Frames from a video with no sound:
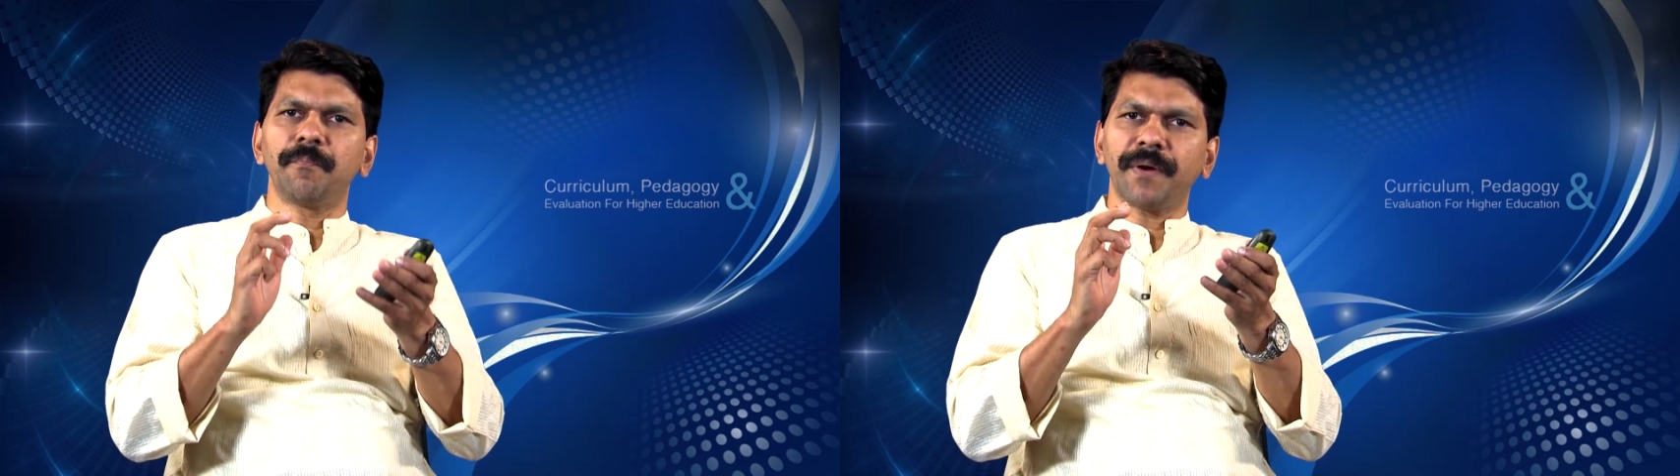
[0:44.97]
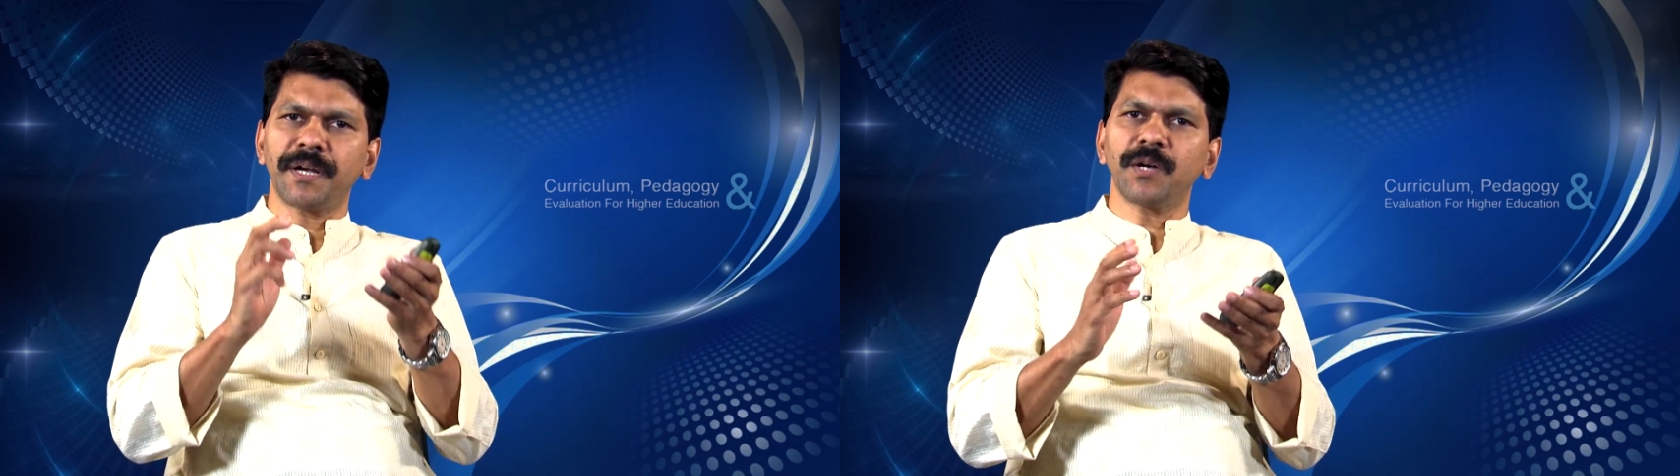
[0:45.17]

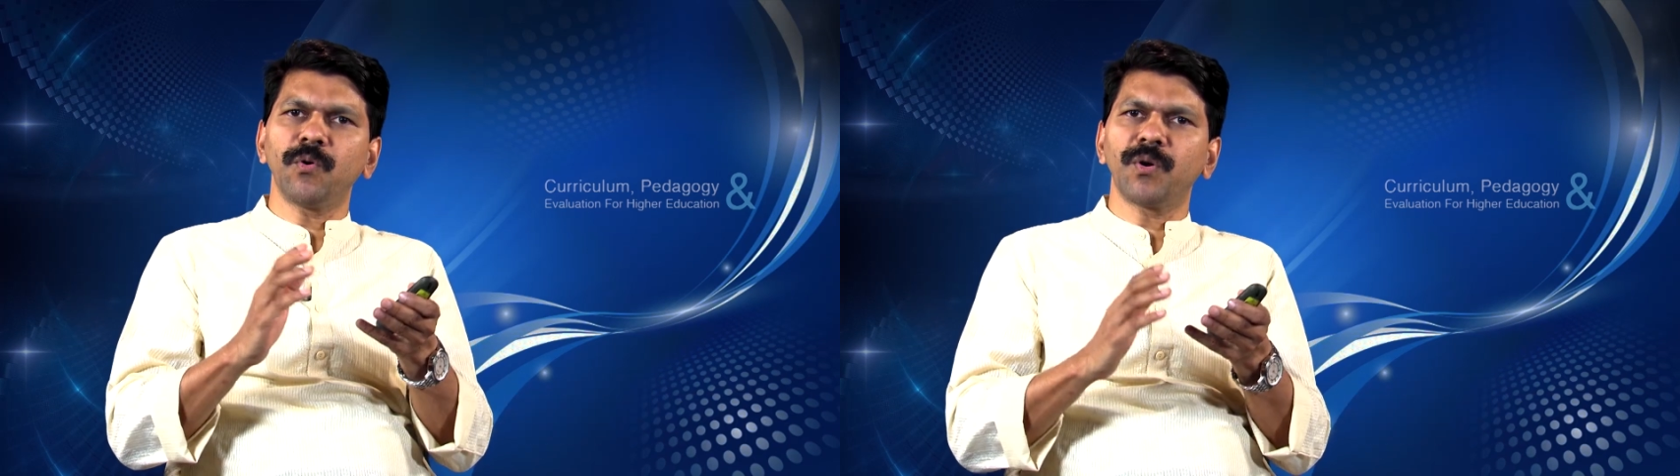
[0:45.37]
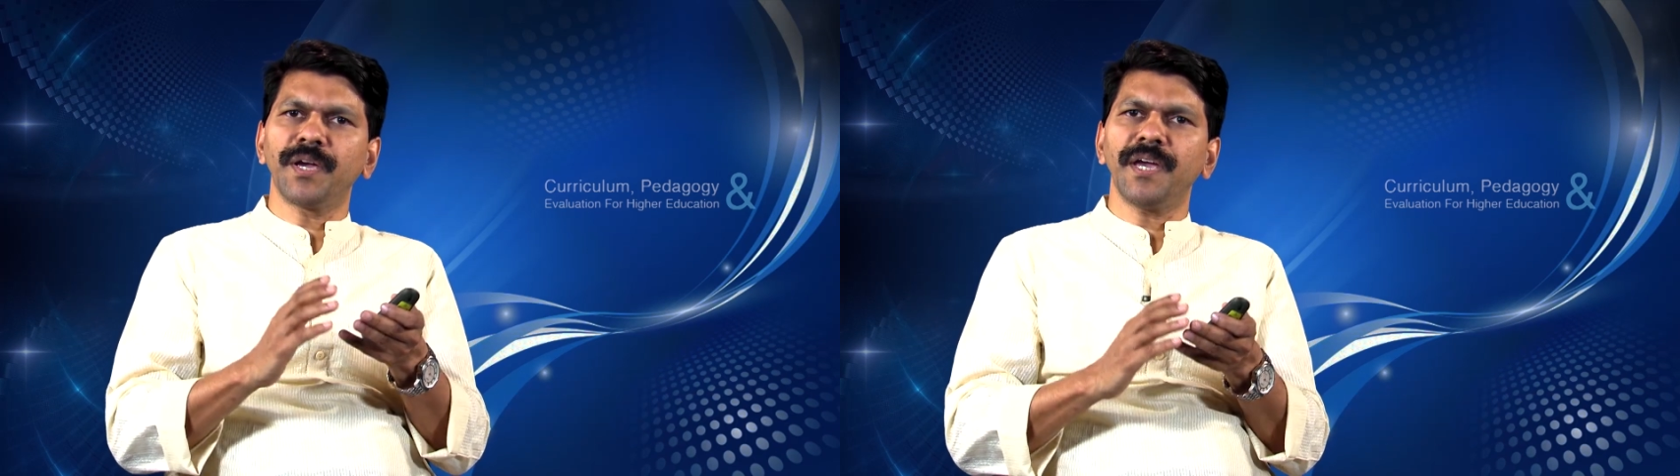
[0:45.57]

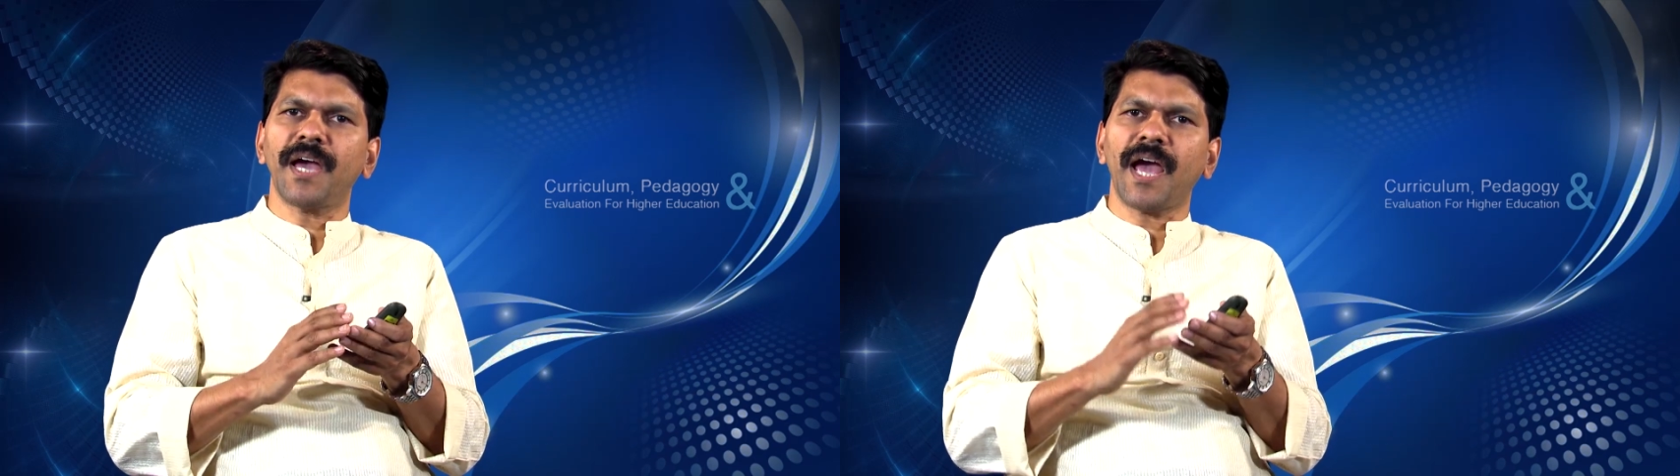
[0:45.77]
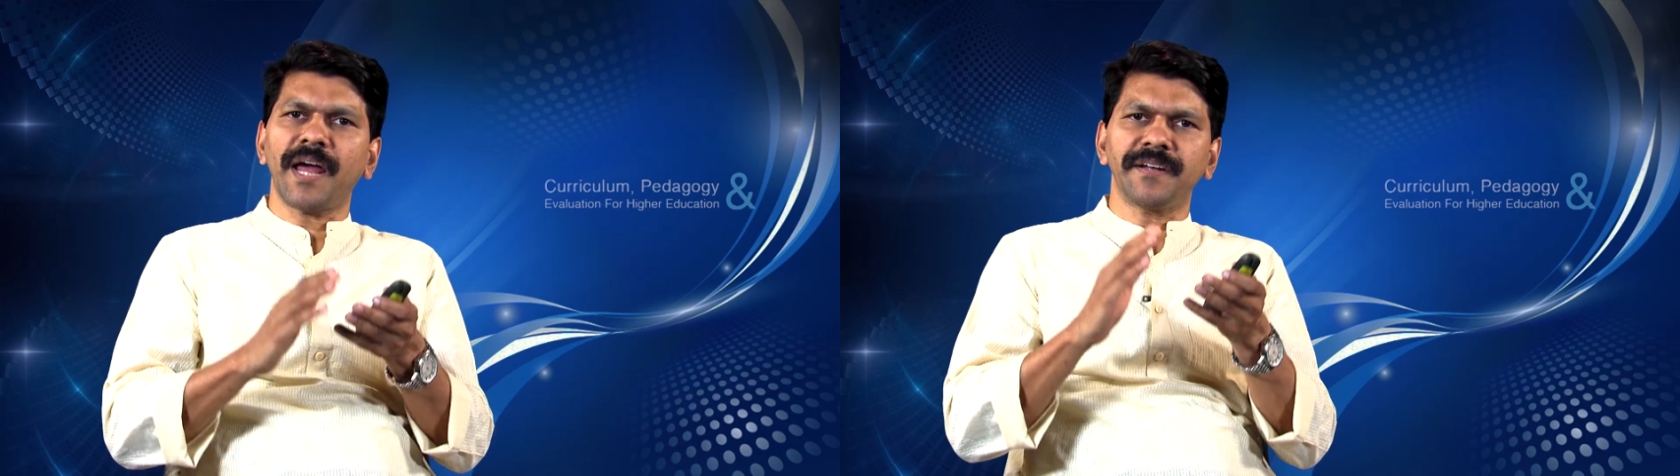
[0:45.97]

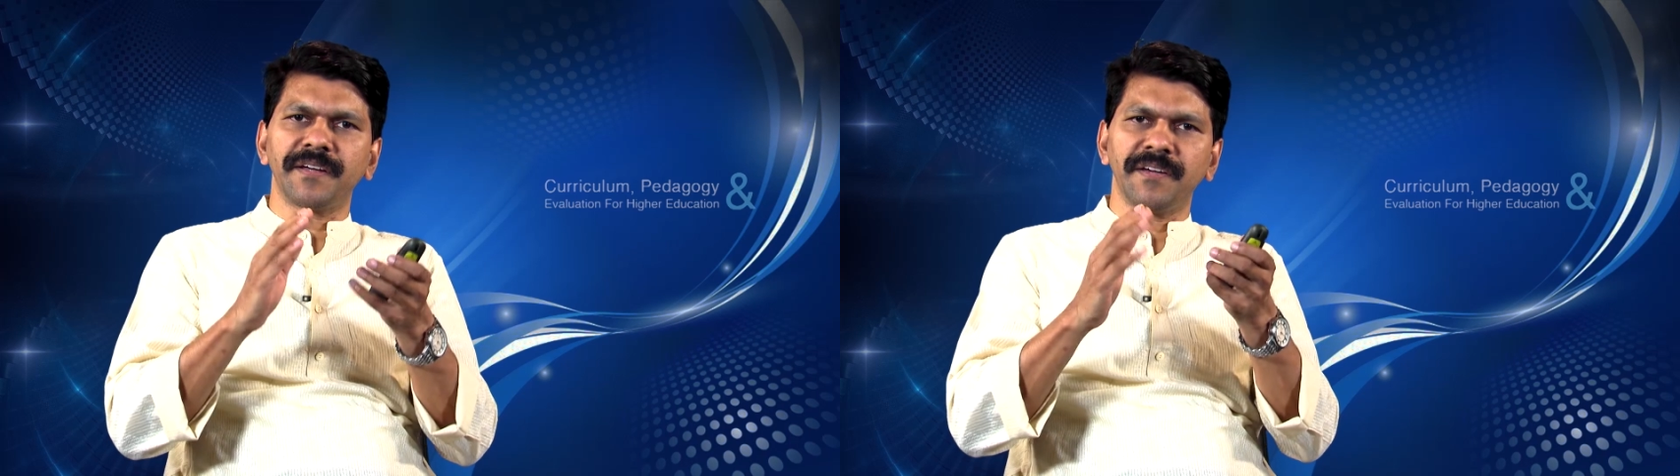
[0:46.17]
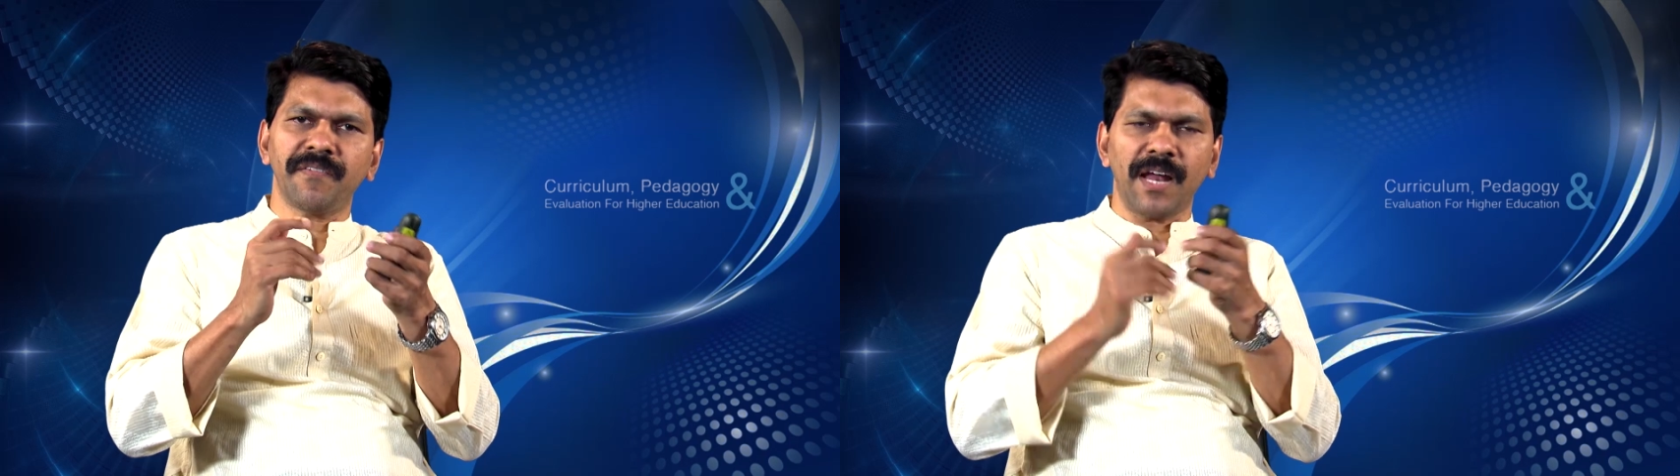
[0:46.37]
pedagogy and
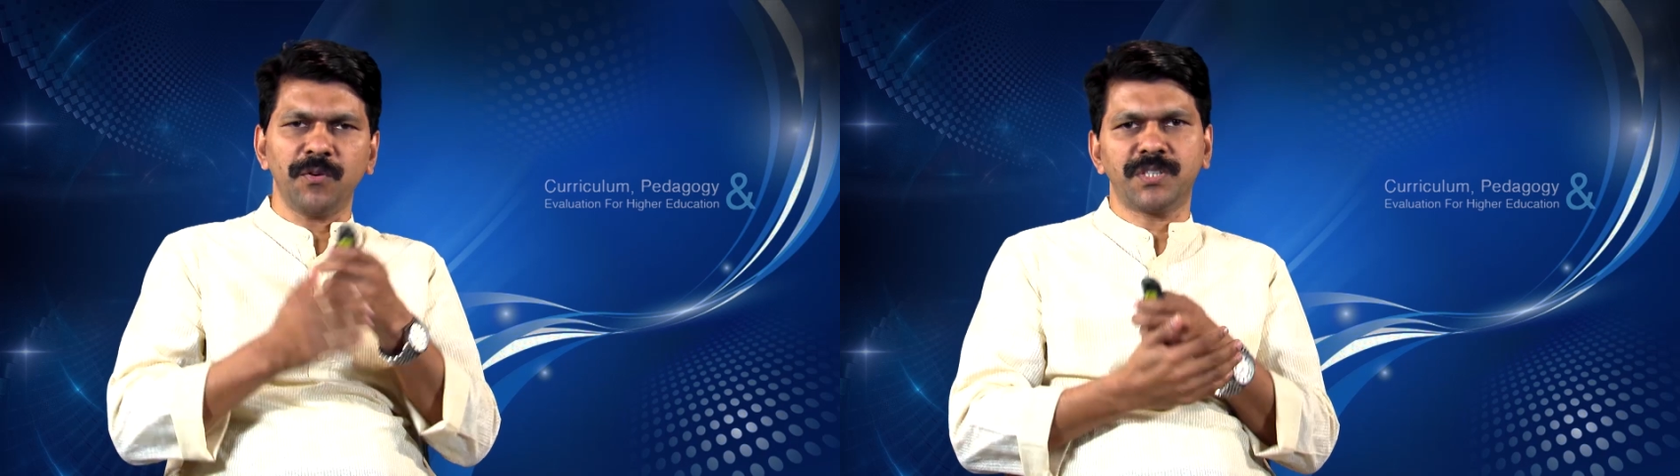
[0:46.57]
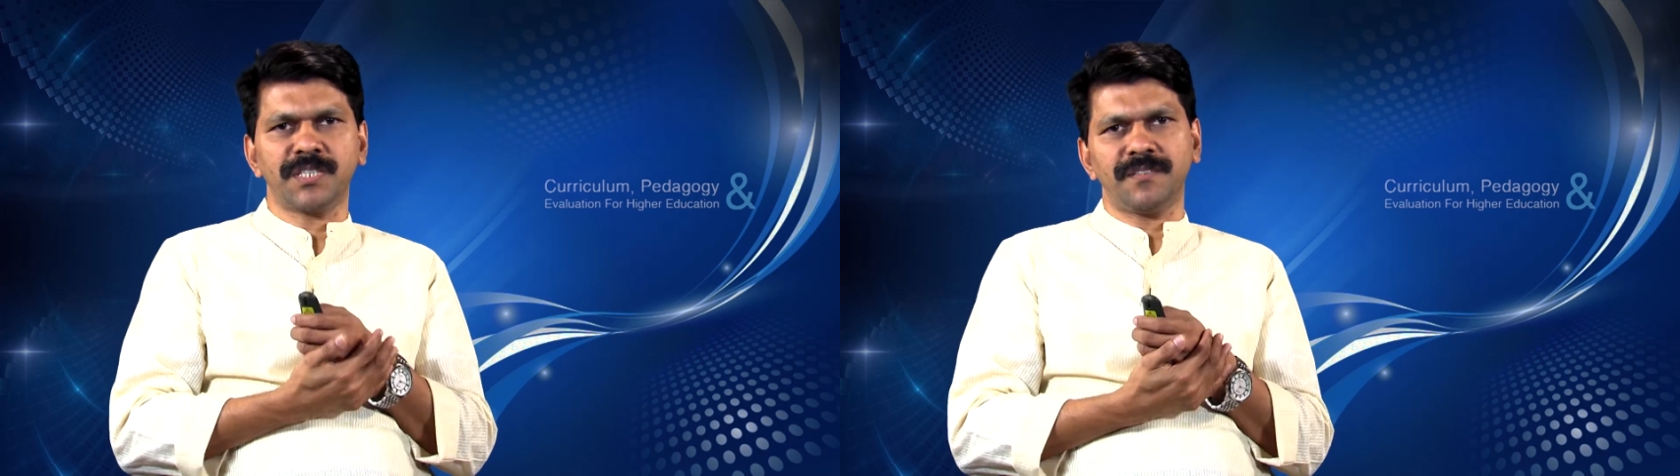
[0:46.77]

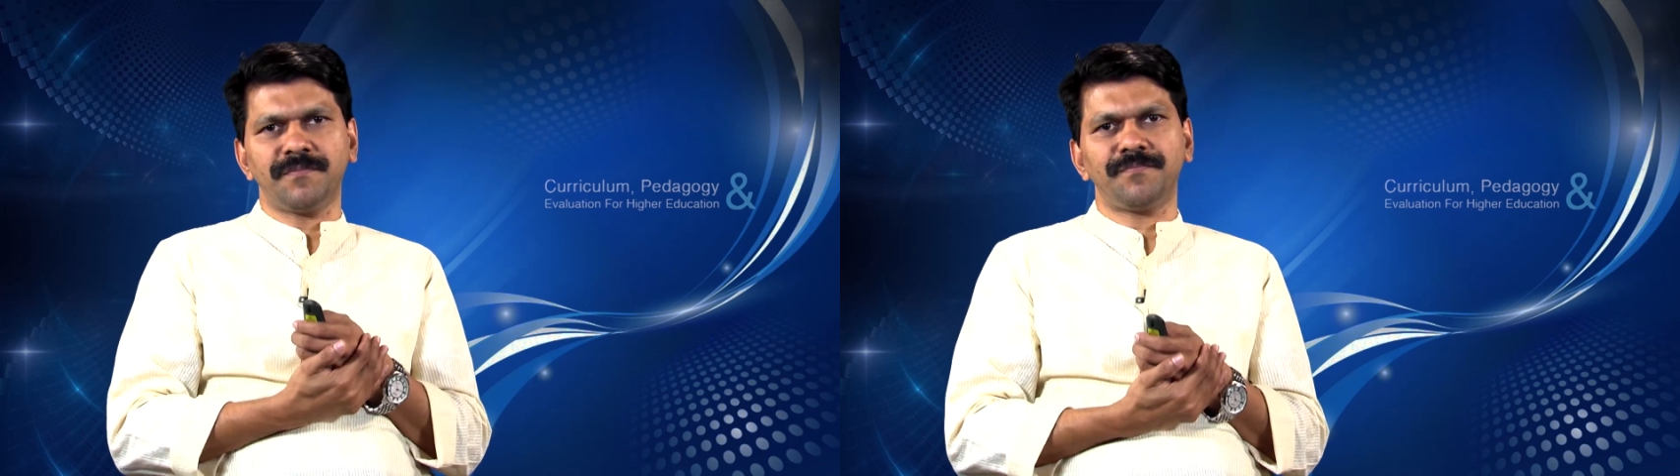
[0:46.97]
evaluation.